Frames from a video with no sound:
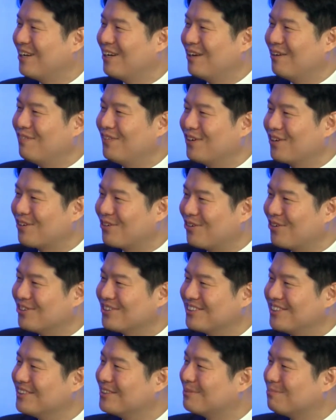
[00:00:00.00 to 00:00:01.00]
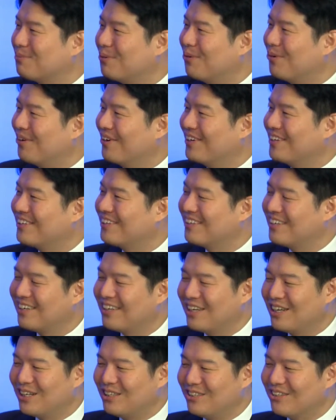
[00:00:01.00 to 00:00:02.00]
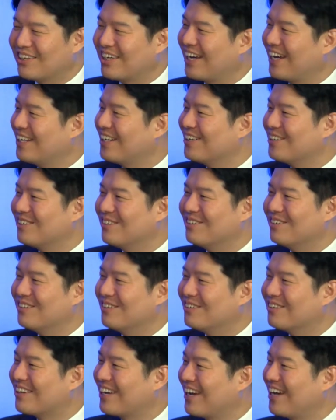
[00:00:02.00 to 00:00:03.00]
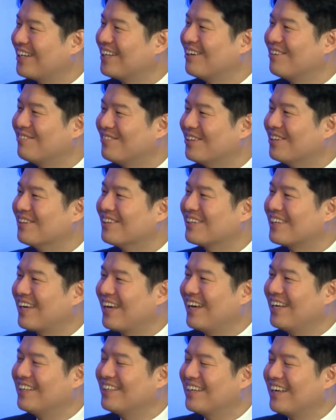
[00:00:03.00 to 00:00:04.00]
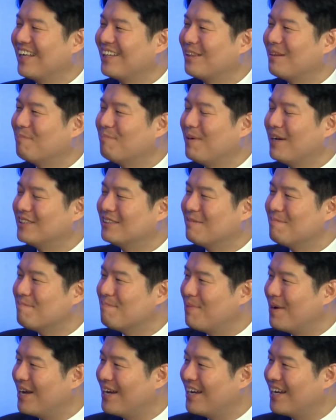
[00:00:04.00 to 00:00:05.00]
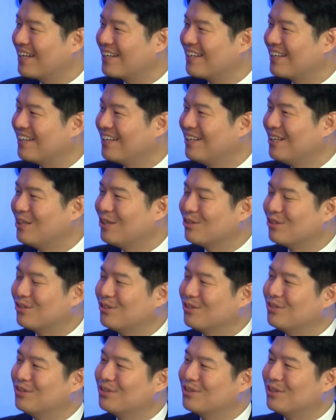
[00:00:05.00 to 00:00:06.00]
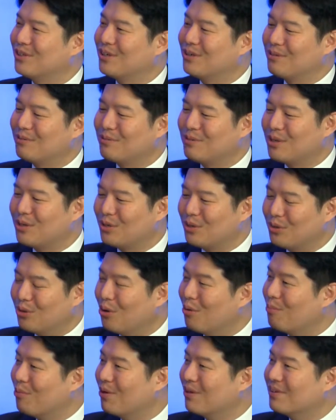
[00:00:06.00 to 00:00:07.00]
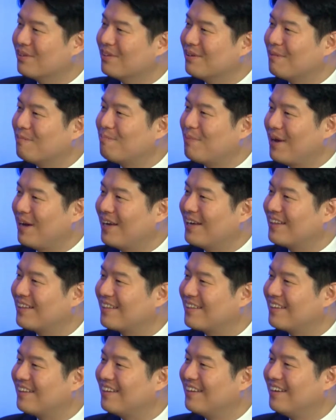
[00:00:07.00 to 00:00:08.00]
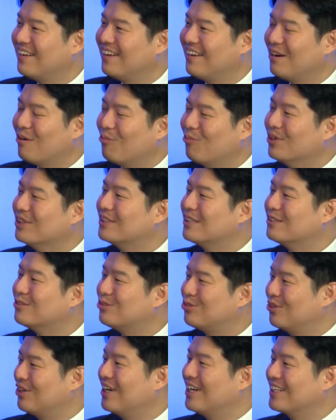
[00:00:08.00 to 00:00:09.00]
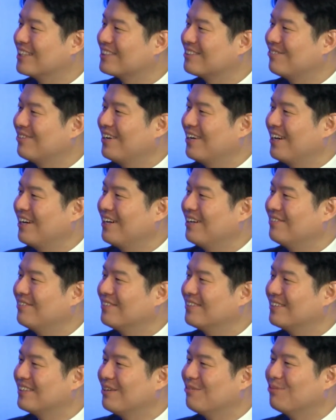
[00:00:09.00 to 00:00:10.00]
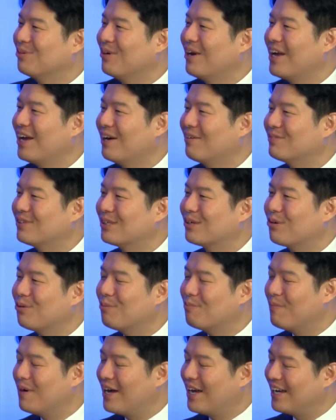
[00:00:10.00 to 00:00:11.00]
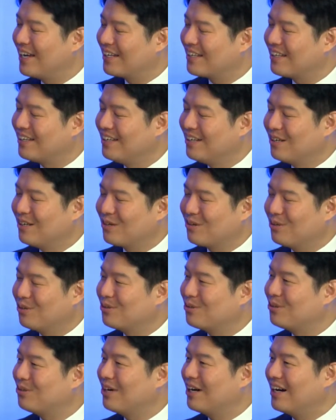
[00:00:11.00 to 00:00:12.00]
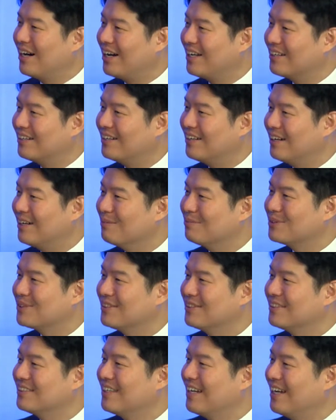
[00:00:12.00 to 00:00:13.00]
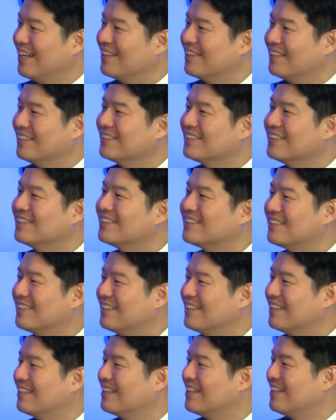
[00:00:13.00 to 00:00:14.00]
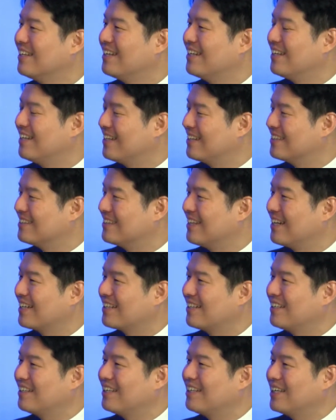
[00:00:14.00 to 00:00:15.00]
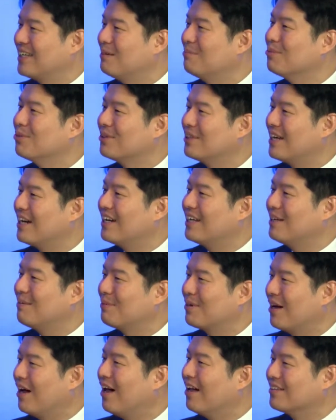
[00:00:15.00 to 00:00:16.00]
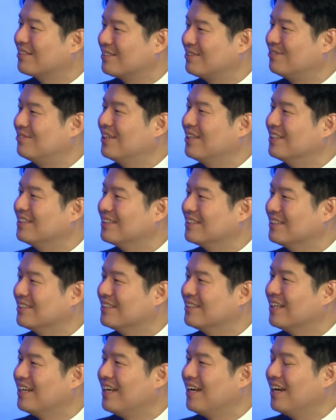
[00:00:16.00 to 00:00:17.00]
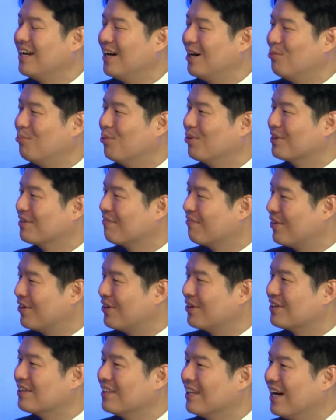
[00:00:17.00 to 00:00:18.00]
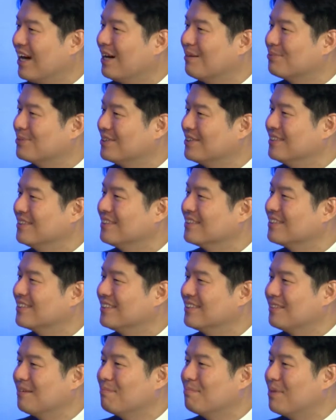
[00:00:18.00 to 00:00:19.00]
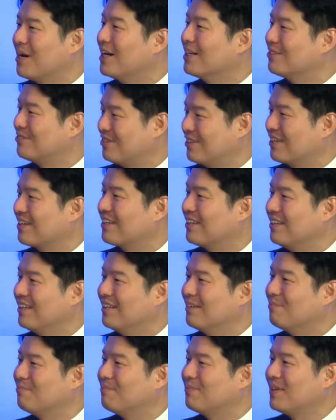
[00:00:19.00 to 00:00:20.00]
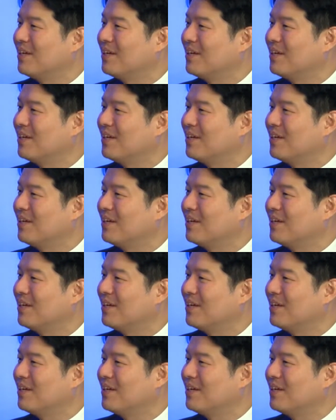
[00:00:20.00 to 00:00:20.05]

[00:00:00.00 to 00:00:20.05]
If you cross this point, you cannot really get the patient back to the normal path with the drugs we have. Then we have to go back with the other option, and this is the exactly hemodynamic alteration. And one very good option is this mitral clip.